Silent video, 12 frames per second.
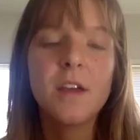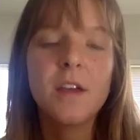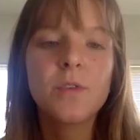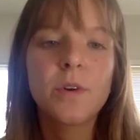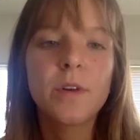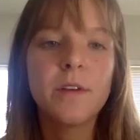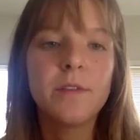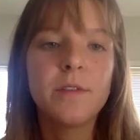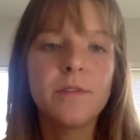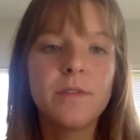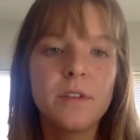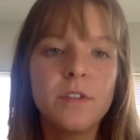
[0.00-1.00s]
sort
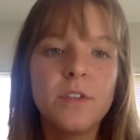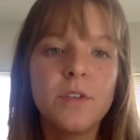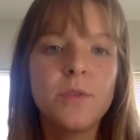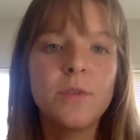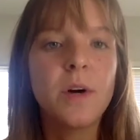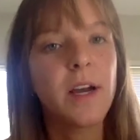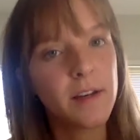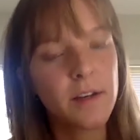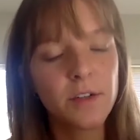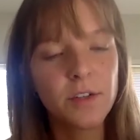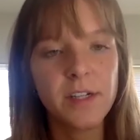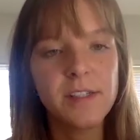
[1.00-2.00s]
of do what
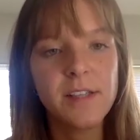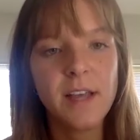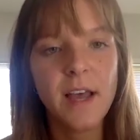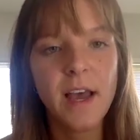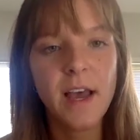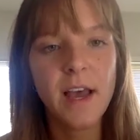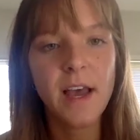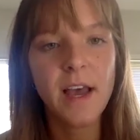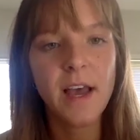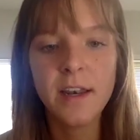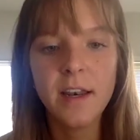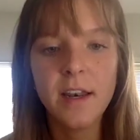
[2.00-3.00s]
Chris said
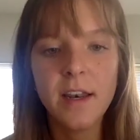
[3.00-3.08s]
and,